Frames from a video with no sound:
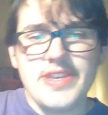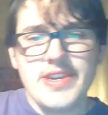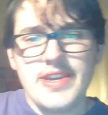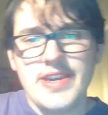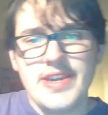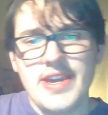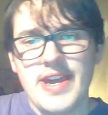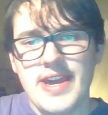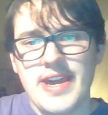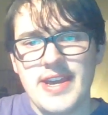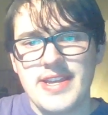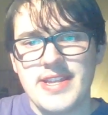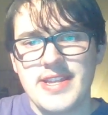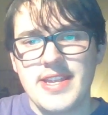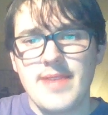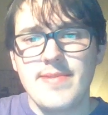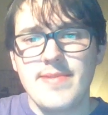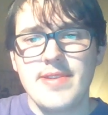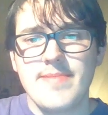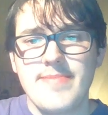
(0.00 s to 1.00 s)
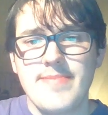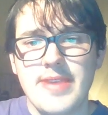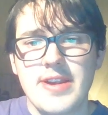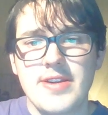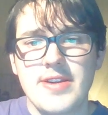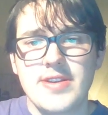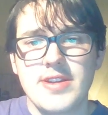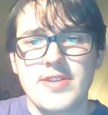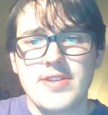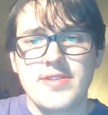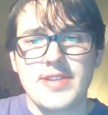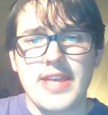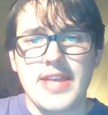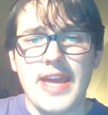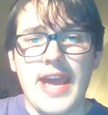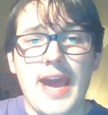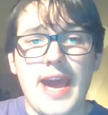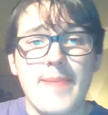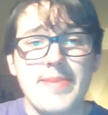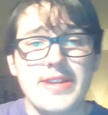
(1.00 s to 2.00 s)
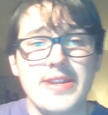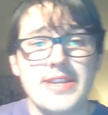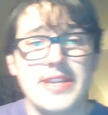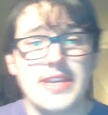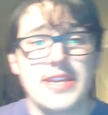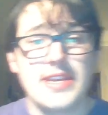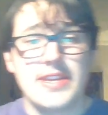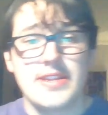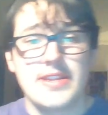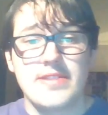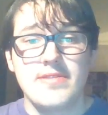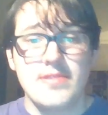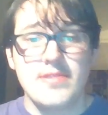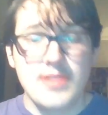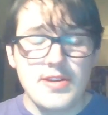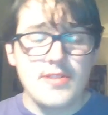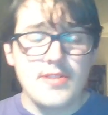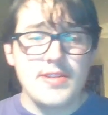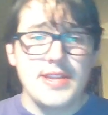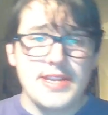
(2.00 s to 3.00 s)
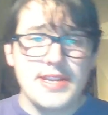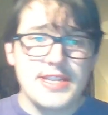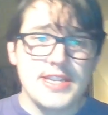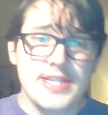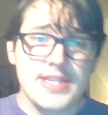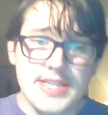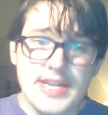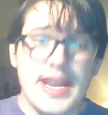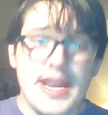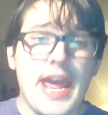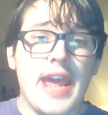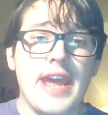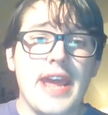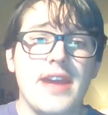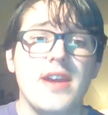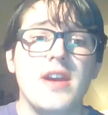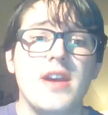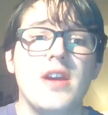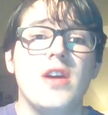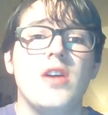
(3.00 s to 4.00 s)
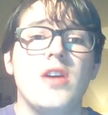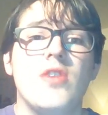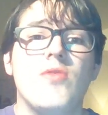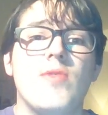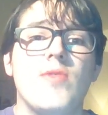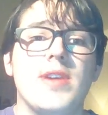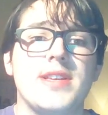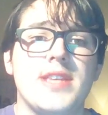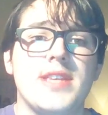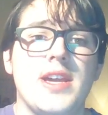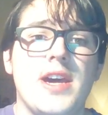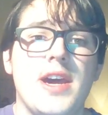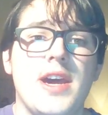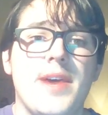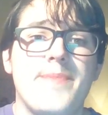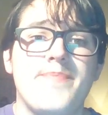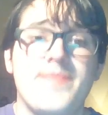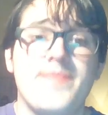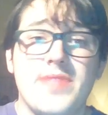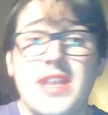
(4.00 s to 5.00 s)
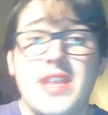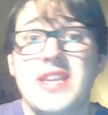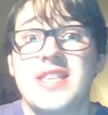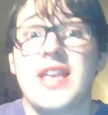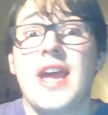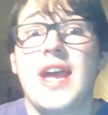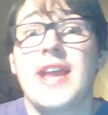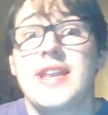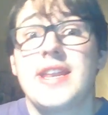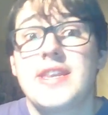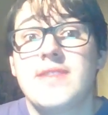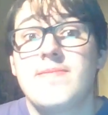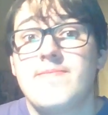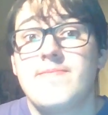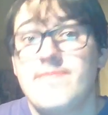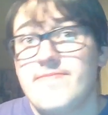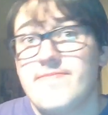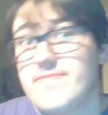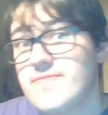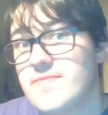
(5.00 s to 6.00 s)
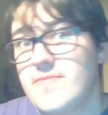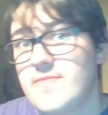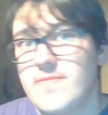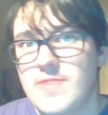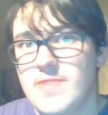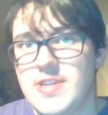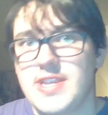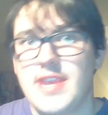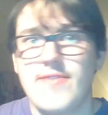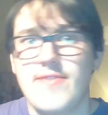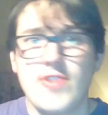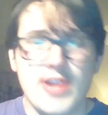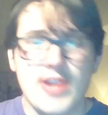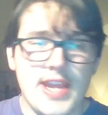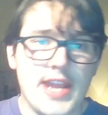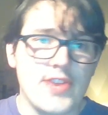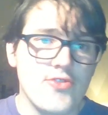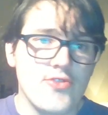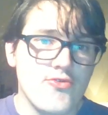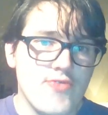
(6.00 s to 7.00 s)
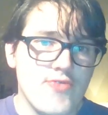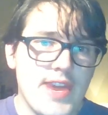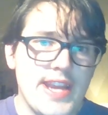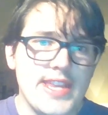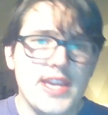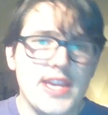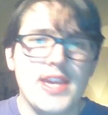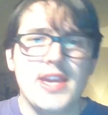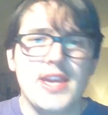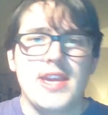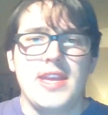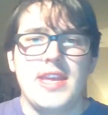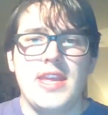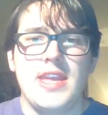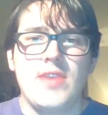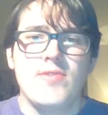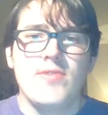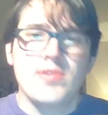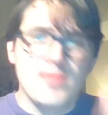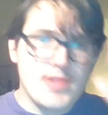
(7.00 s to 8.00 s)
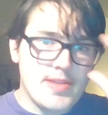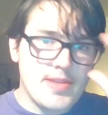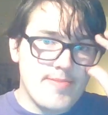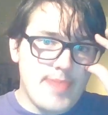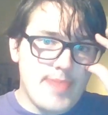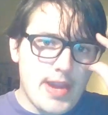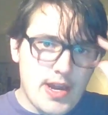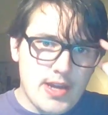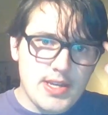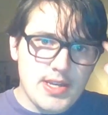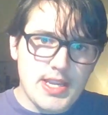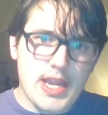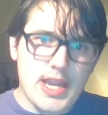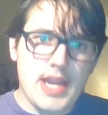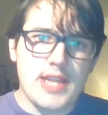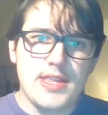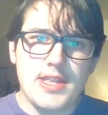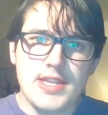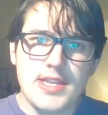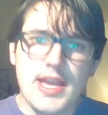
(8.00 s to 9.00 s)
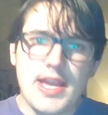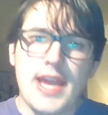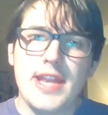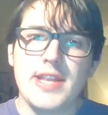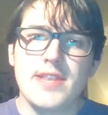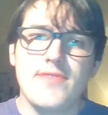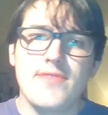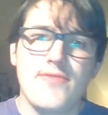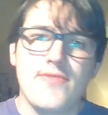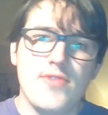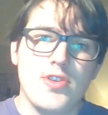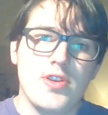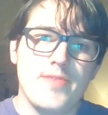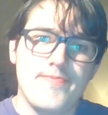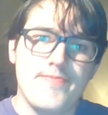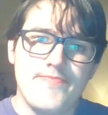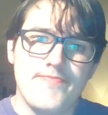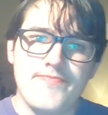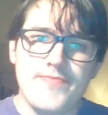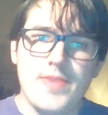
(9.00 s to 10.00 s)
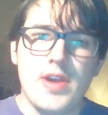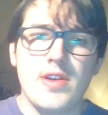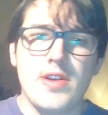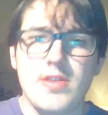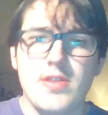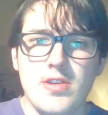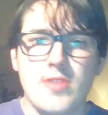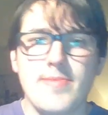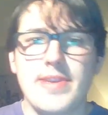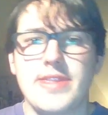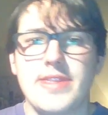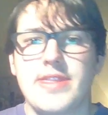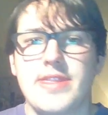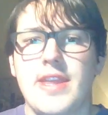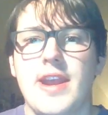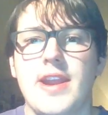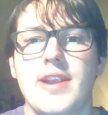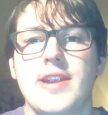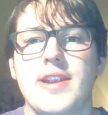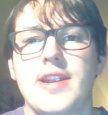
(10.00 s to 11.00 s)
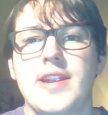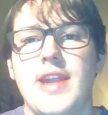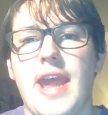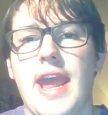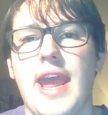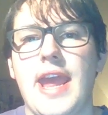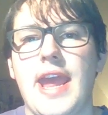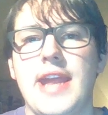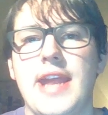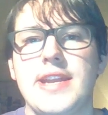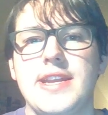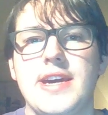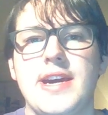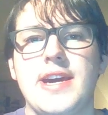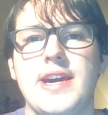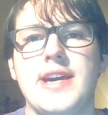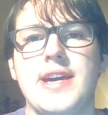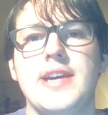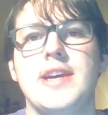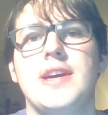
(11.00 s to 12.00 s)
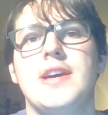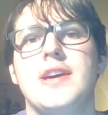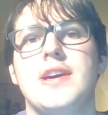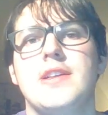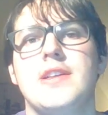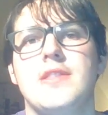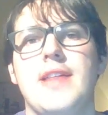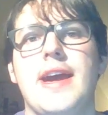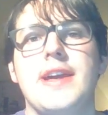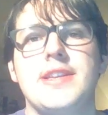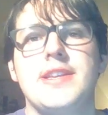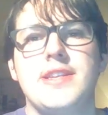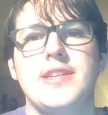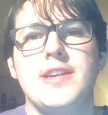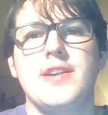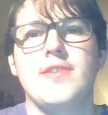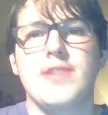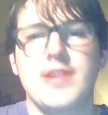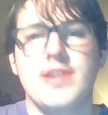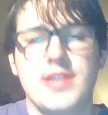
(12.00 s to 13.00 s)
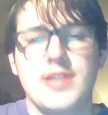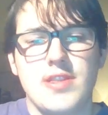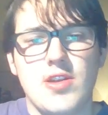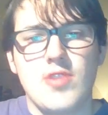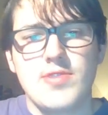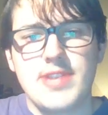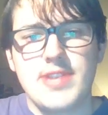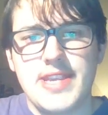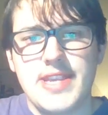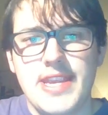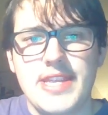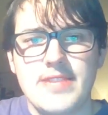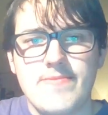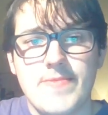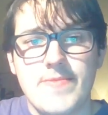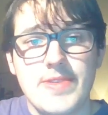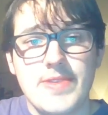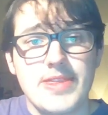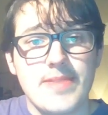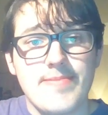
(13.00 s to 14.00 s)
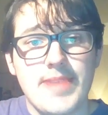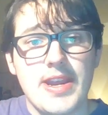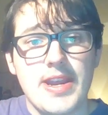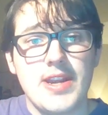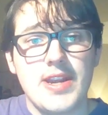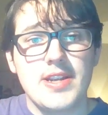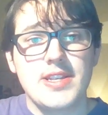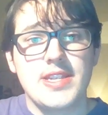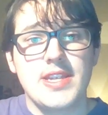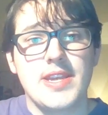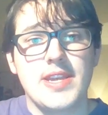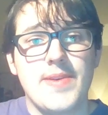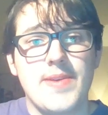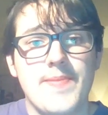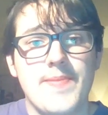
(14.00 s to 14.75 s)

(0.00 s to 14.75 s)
of the bigger news that happened literally just today was they signed receiver Kendall Wright. He was with the Bears and the Titans for a little bit there. And last year in his lone season with the Bears,